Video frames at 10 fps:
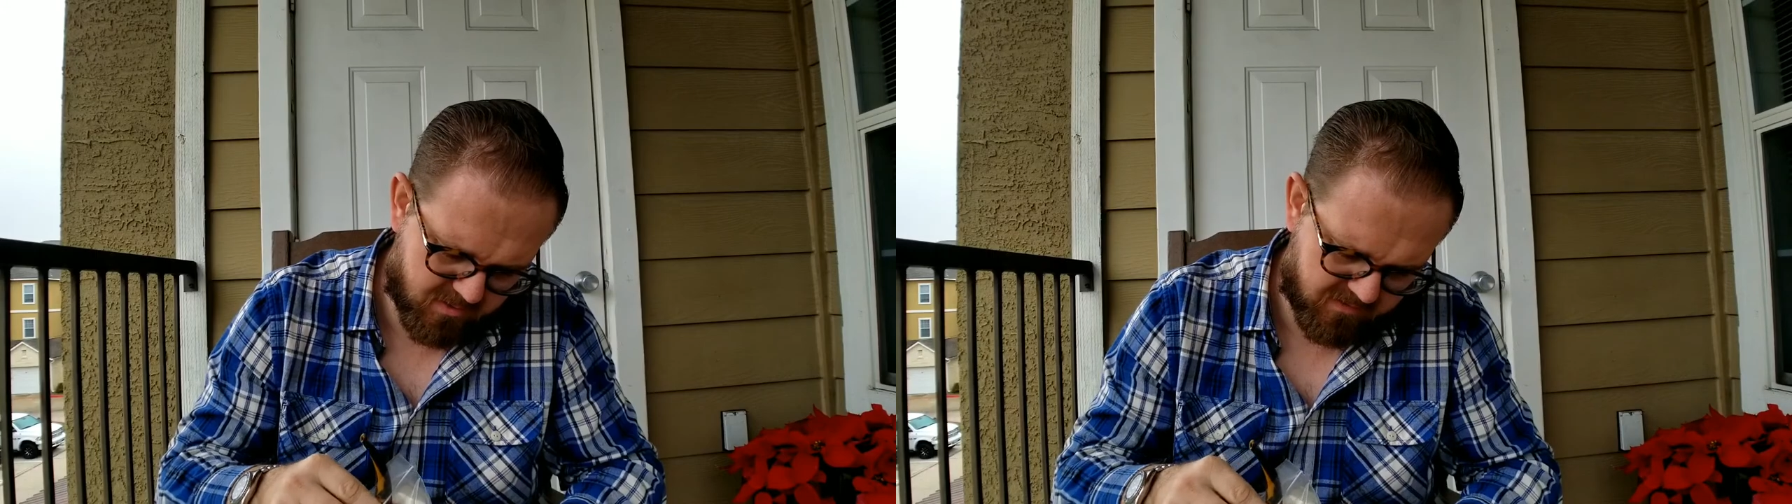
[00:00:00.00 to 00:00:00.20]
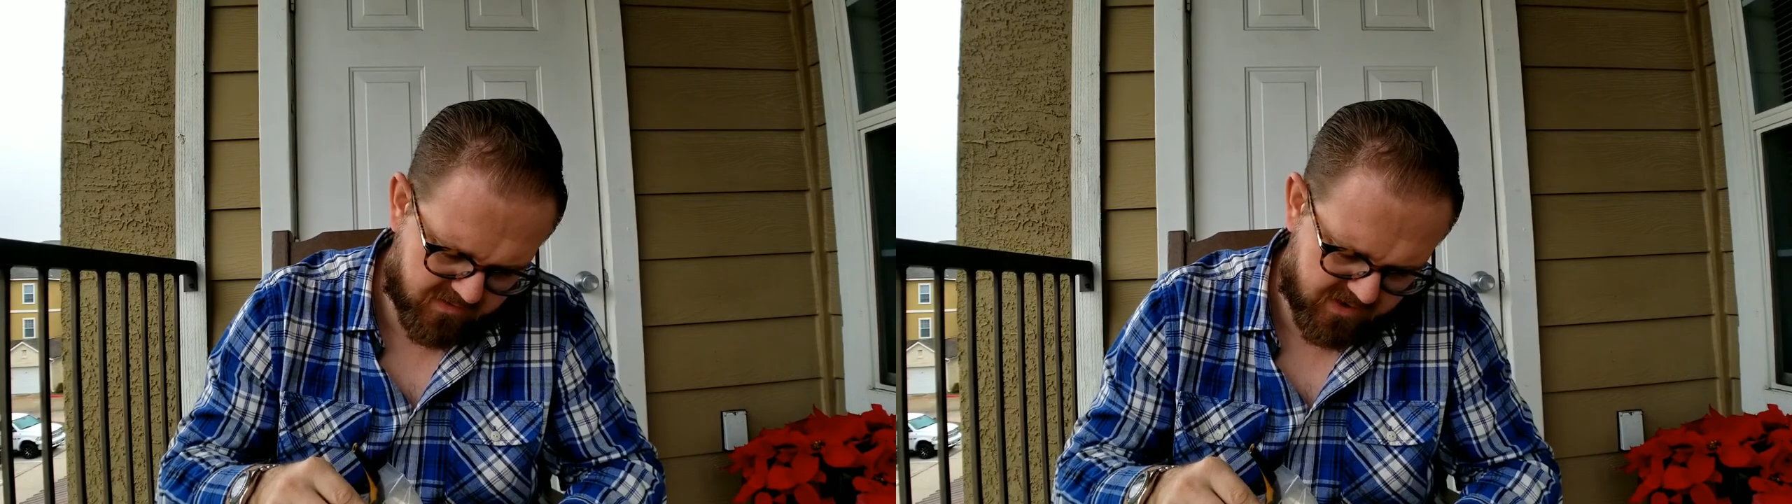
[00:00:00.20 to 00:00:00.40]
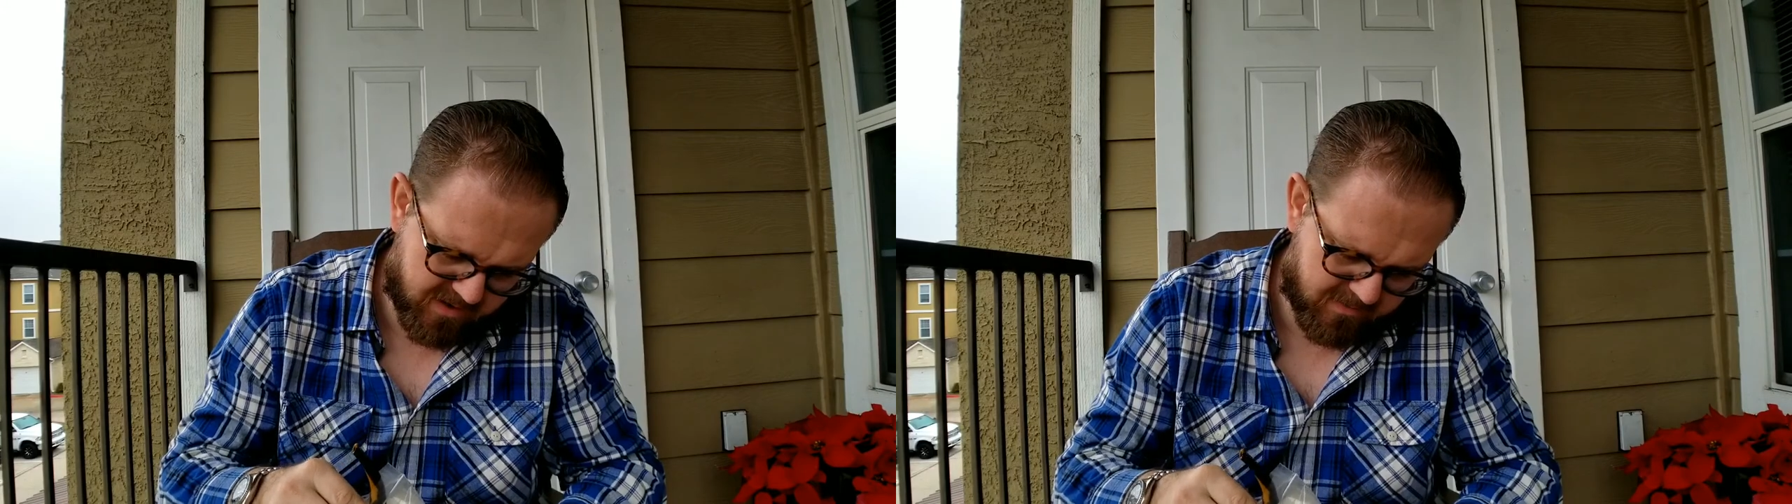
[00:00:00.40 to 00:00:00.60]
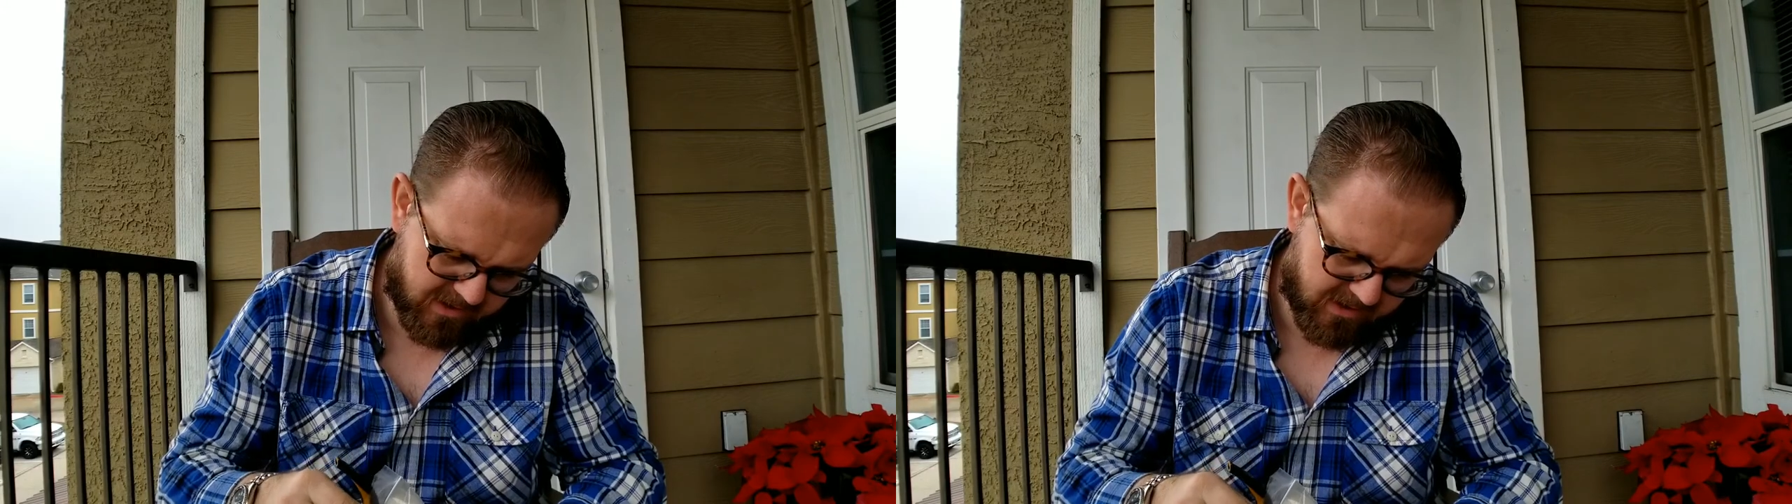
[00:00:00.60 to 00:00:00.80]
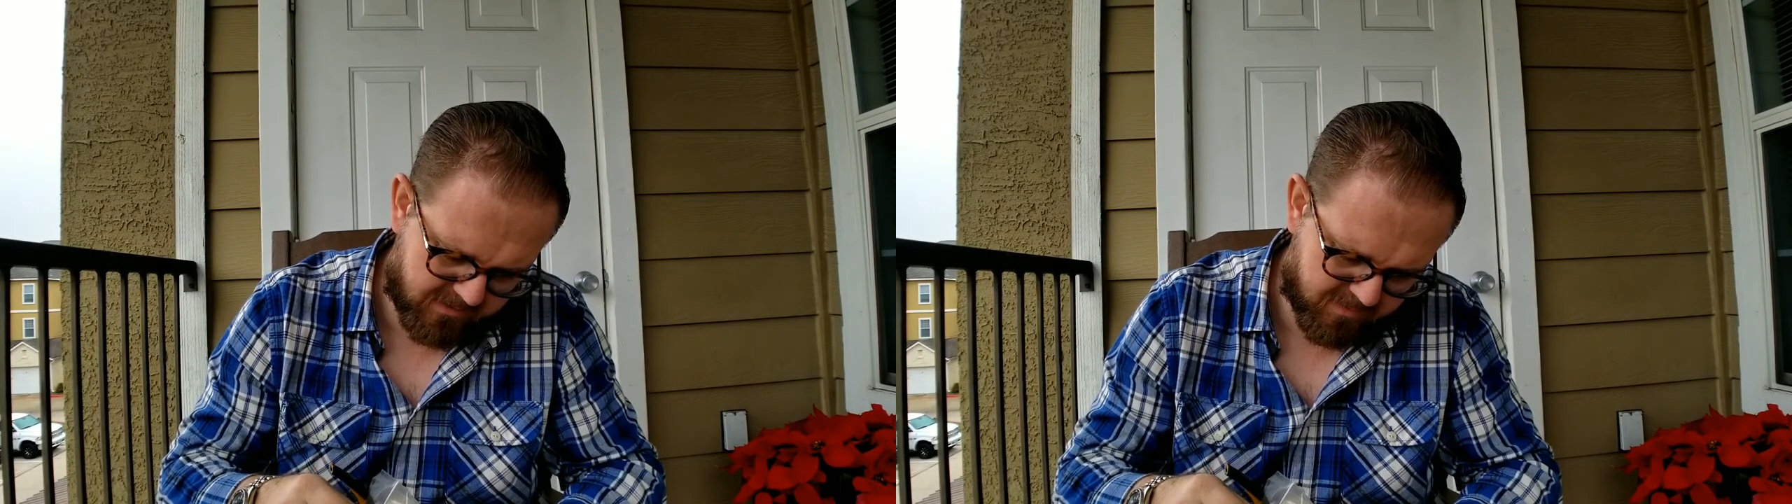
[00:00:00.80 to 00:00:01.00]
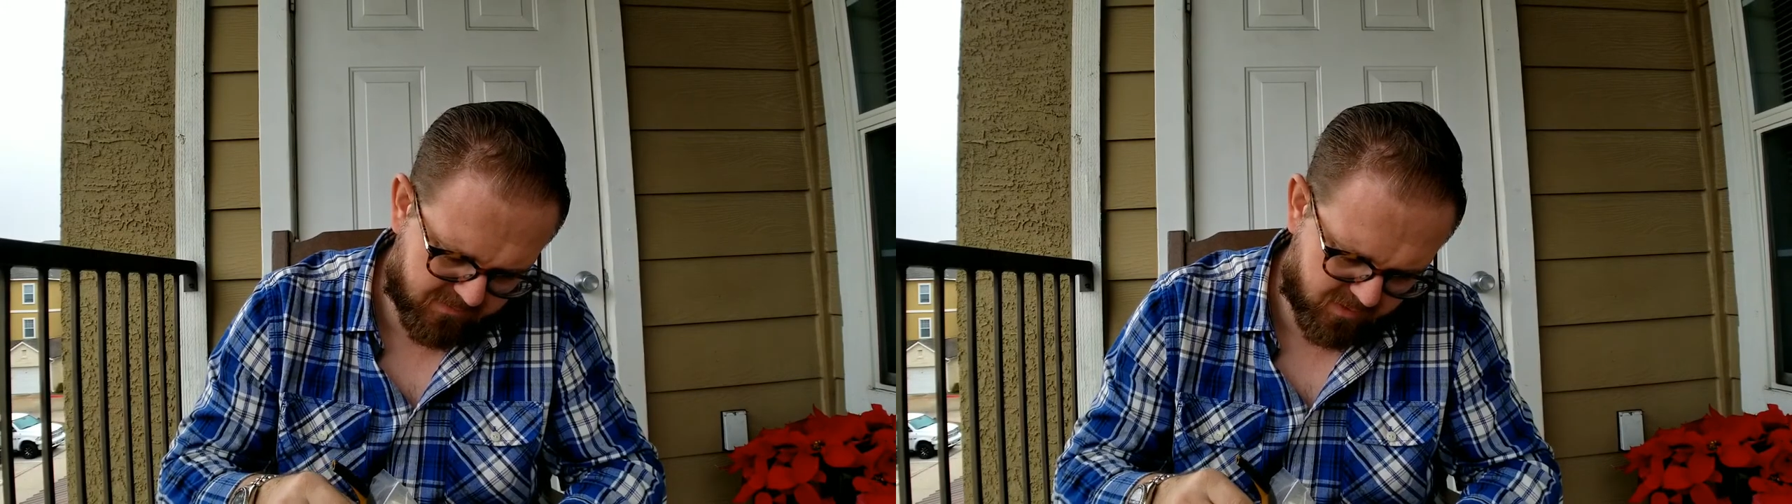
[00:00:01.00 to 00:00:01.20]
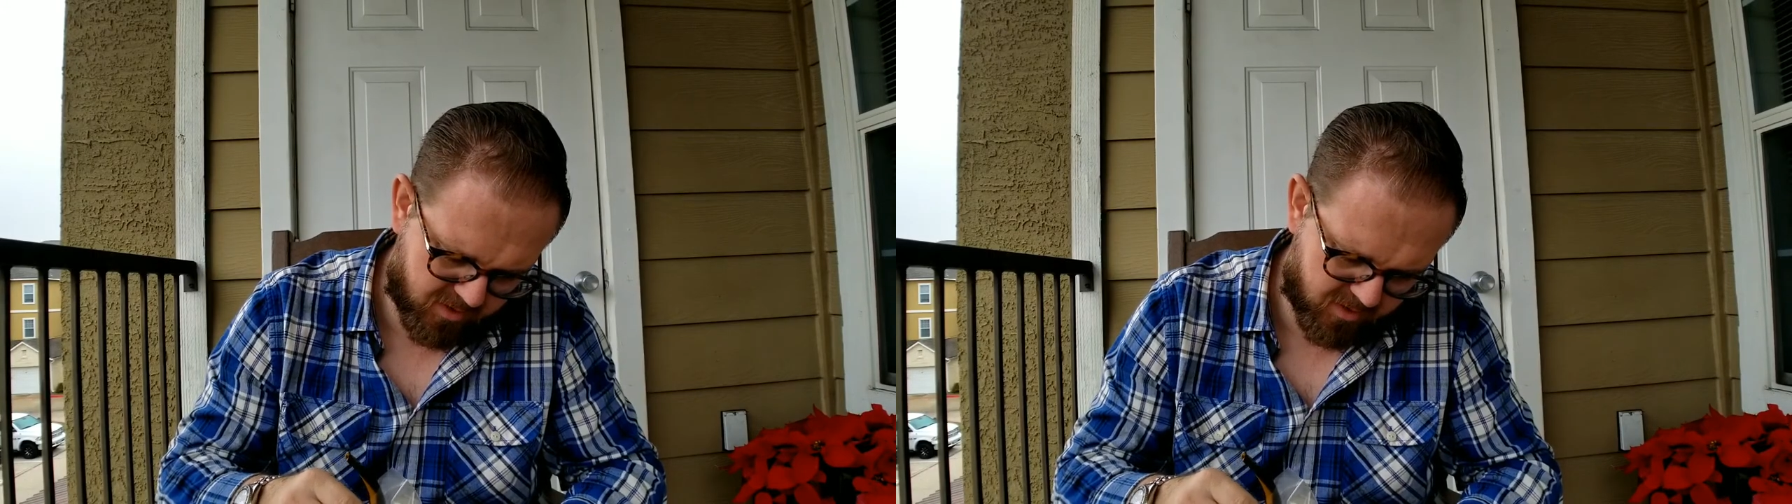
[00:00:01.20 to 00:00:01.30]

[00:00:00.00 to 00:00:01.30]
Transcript: I've done that, but I prefer